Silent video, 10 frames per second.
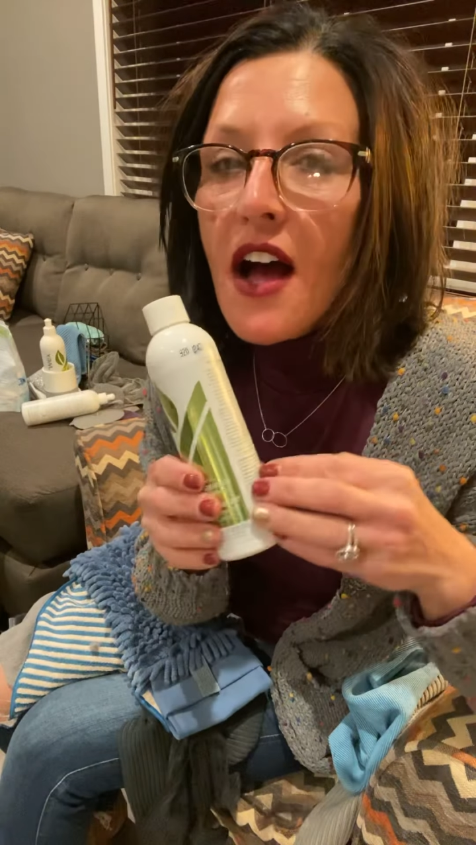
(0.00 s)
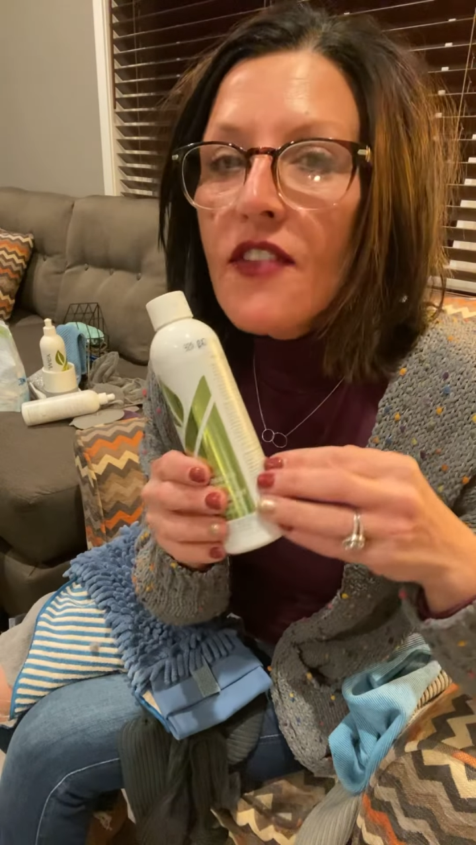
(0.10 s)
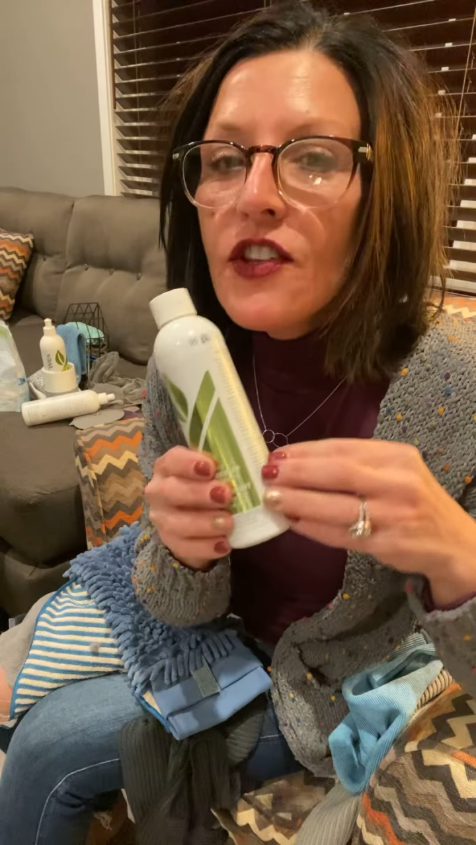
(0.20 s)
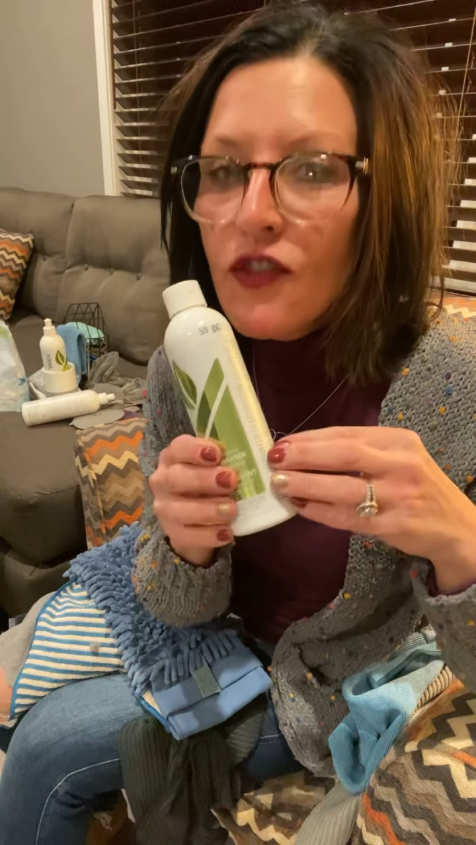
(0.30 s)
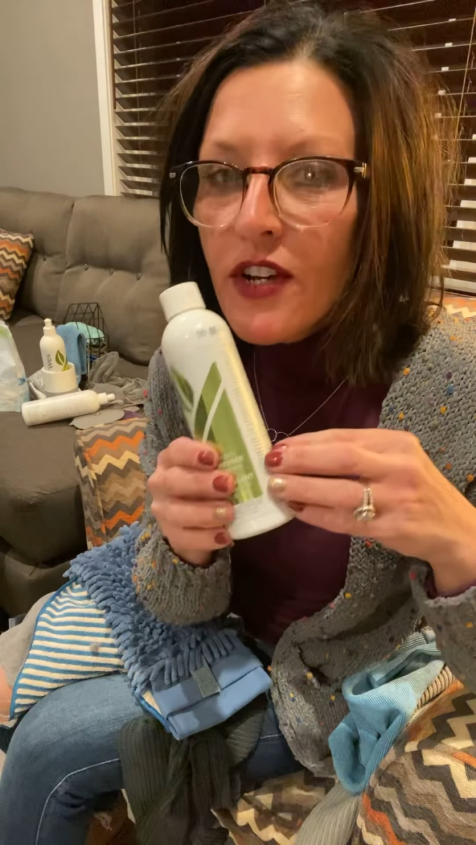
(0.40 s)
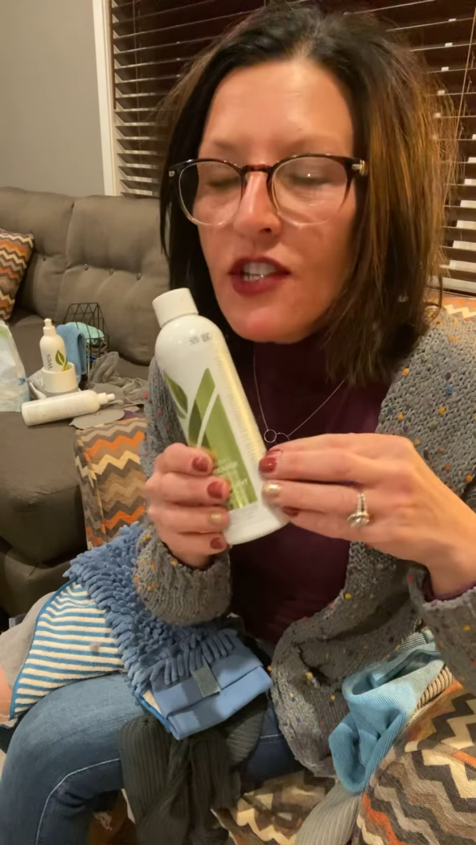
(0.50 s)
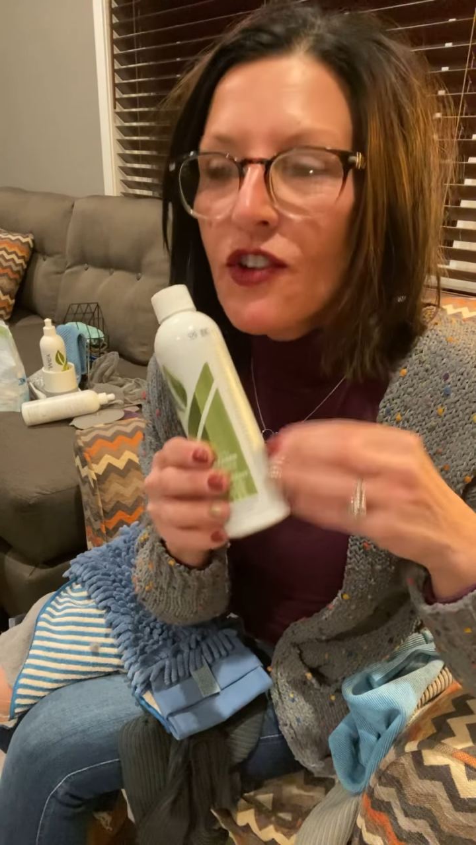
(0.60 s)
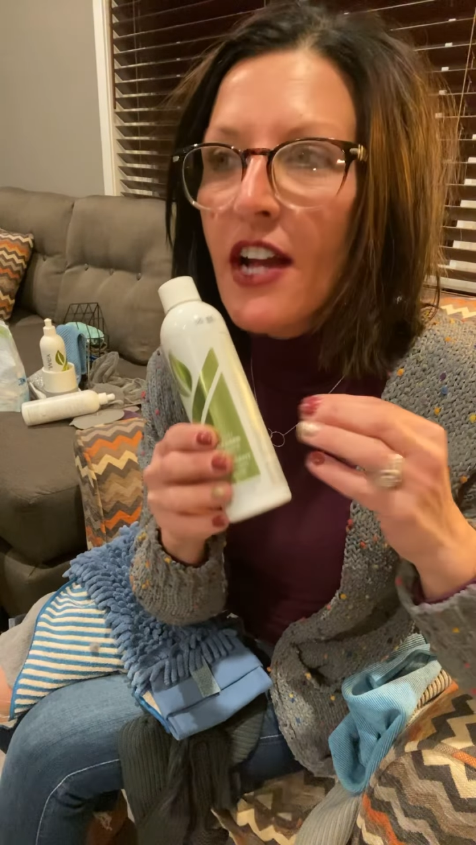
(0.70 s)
The degreaser